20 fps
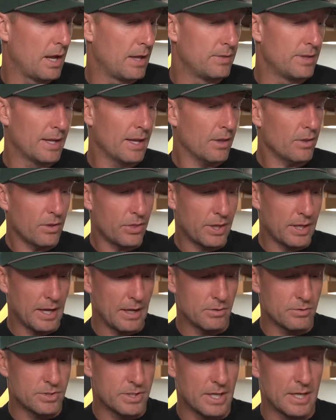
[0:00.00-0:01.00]
And the other thing
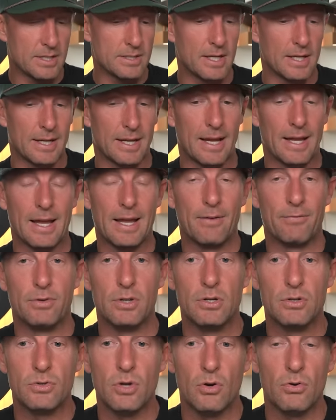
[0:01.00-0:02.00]
I would say is like, if
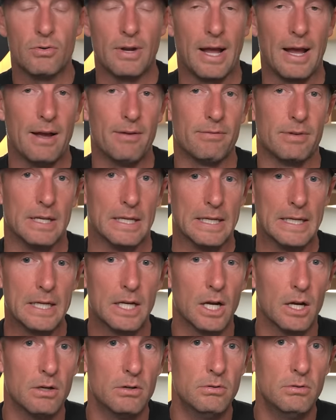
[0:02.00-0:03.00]
you don't have an
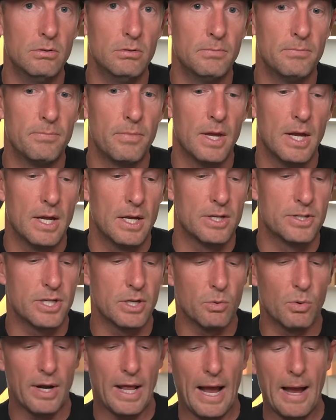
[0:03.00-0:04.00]
ego, you
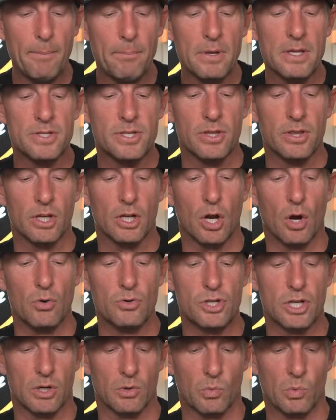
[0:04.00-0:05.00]
see what happens in the
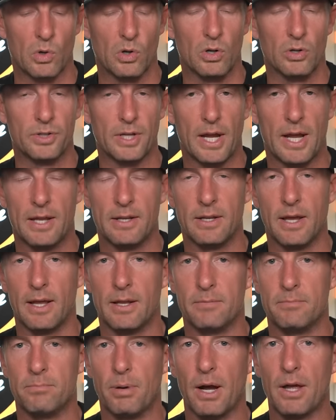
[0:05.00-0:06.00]
coaching world. And,
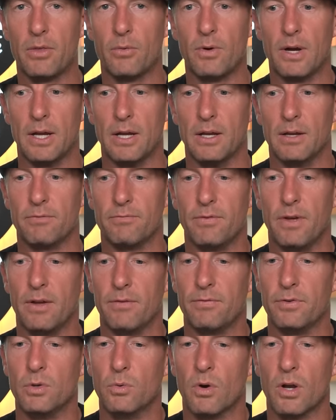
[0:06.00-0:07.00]
and by the way, if,
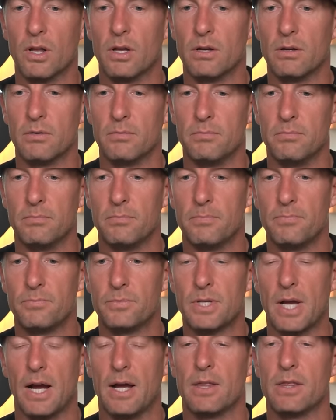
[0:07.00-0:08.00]
if you want to
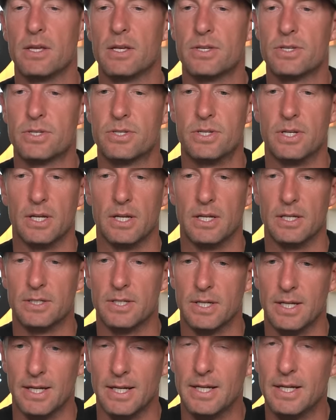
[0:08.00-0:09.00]
tie this to,
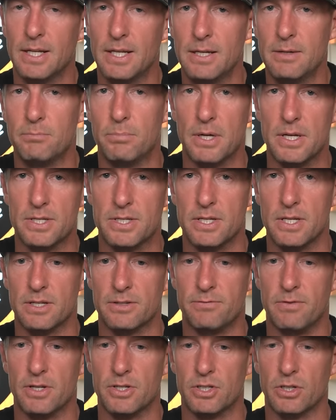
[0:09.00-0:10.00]
to any
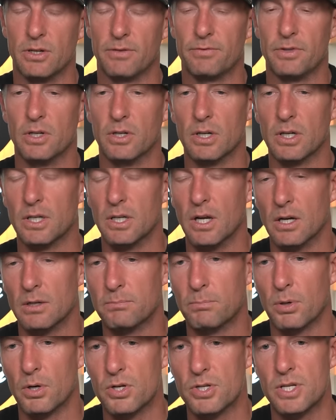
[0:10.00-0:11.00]
business venture, if you're a
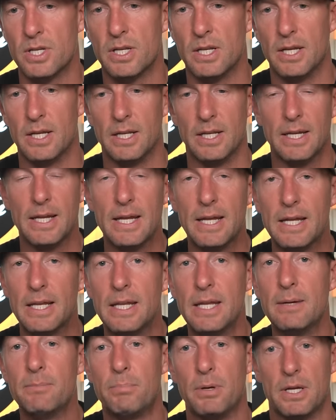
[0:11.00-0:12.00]
young person in
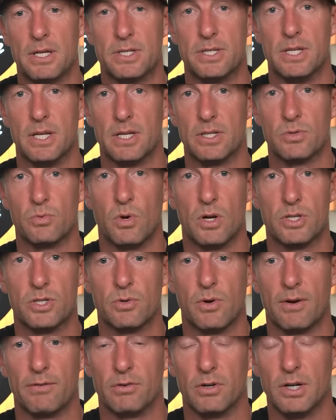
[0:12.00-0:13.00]
any business
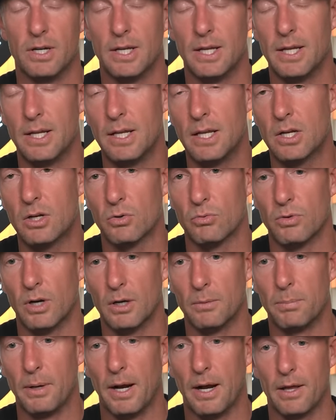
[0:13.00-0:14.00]
whatsoever, in any
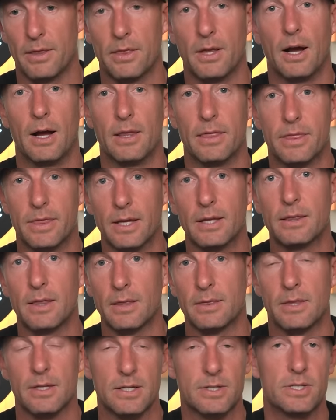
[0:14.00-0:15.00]
career path, I think
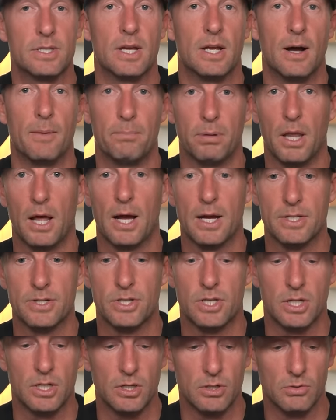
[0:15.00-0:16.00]
that this
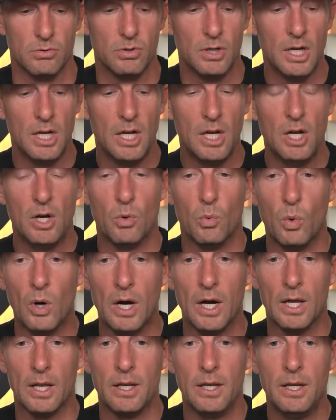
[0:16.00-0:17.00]
applies to you.
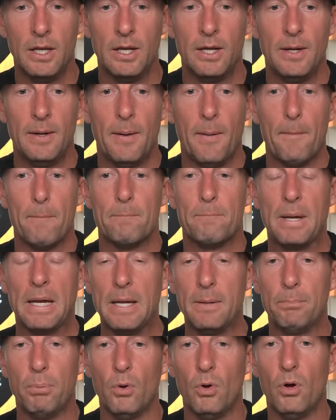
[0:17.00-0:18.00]
One,
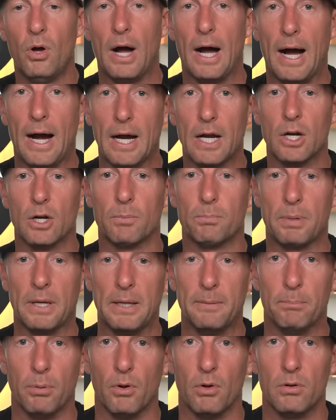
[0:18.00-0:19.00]
people hire
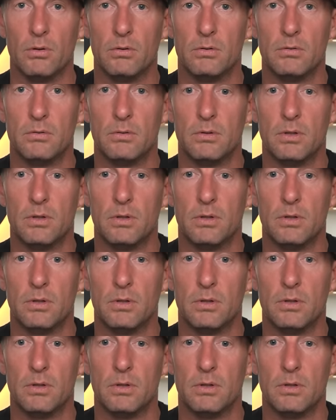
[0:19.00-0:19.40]
people.